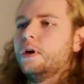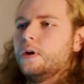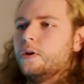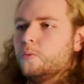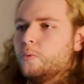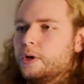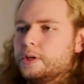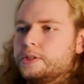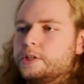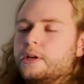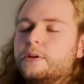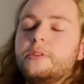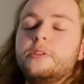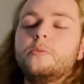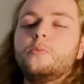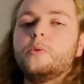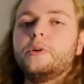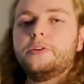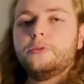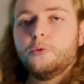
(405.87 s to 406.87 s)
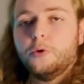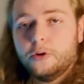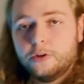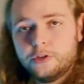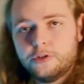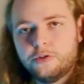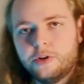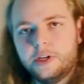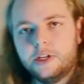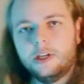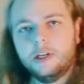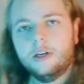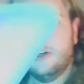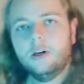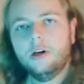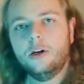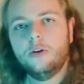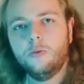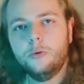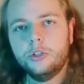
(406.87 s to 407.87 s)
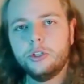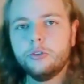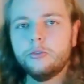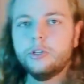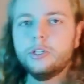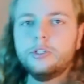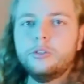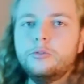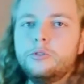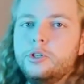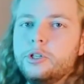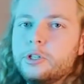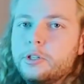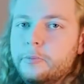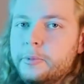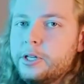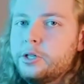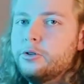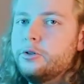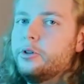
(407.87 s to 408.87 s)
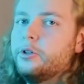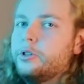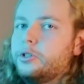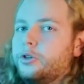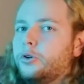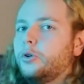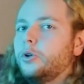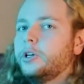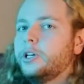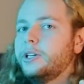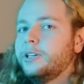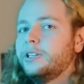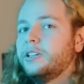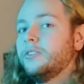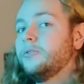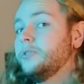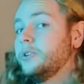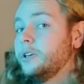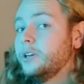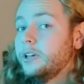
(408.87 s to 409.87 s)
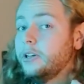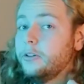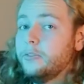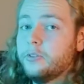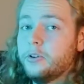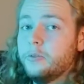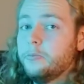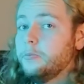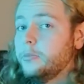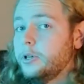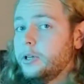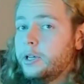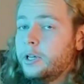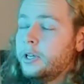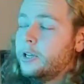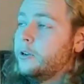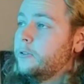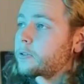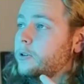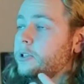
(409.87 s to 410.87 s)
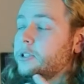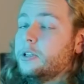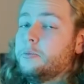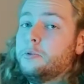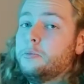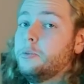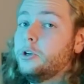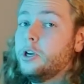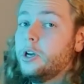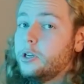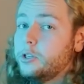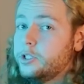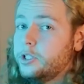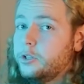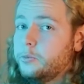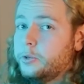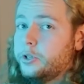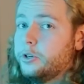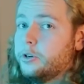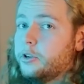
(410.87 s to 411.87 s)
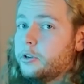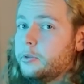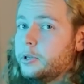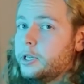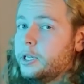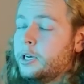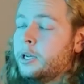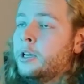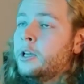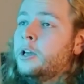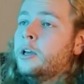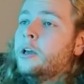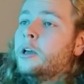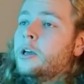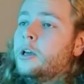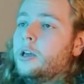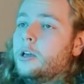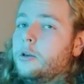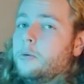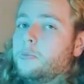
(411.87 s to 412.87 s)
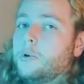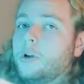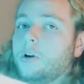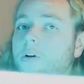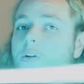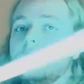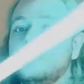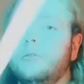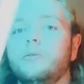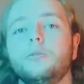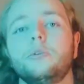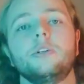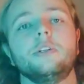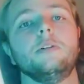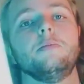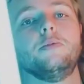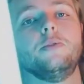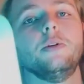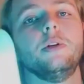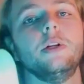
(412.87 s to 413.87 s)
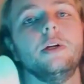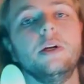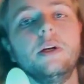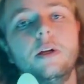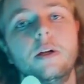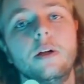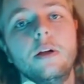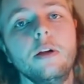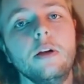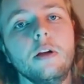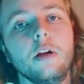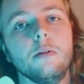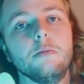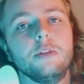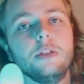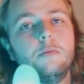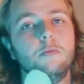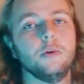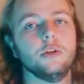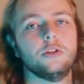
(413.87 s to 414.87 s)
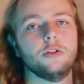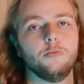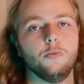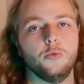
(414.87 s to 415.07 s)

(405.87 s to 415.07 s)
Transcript: Watch out when you are striking with Soresu, just to make sure that you're looking different from, for example, Mikashi when you're coming in. Mikashi, for example, comes in much